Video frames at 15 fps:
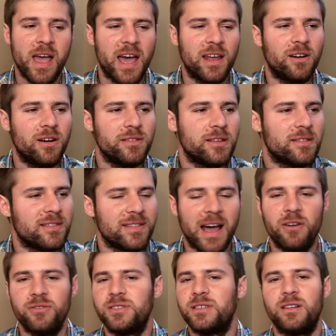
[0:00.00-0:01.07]
and all the
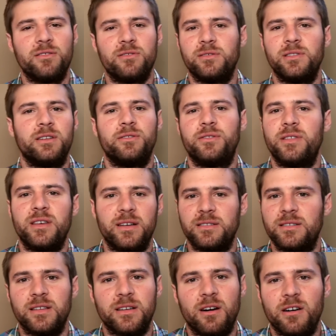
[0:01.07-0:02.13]
thousand other little
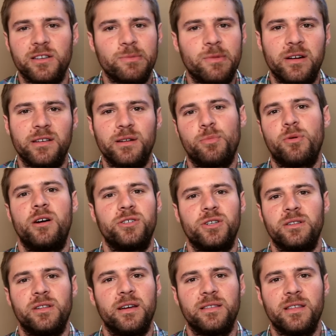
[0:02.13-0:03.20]
things that cost money in a
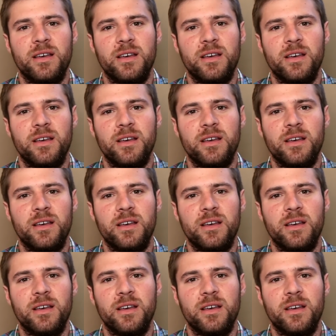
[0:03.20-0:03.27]
project like